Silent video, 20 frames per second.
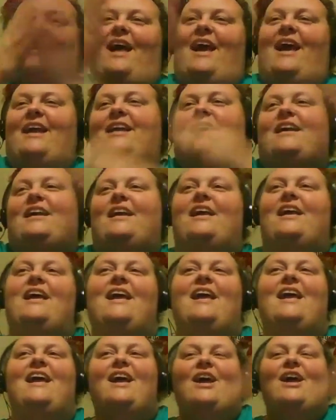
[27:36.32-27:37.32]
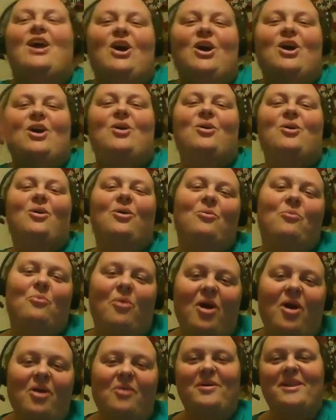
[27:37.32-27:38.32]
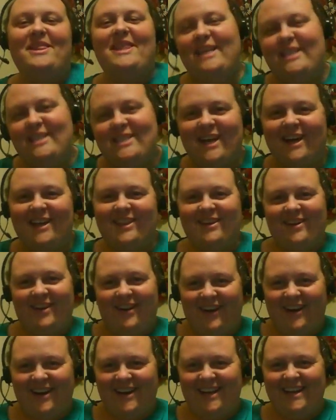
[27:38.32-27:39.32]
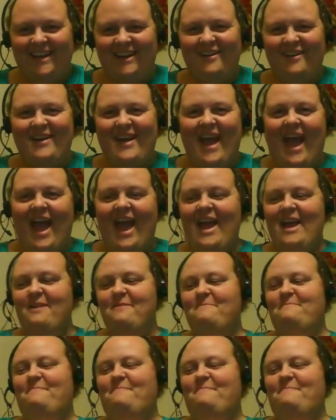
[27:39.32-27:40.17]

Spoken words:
like work with each other on it, okay?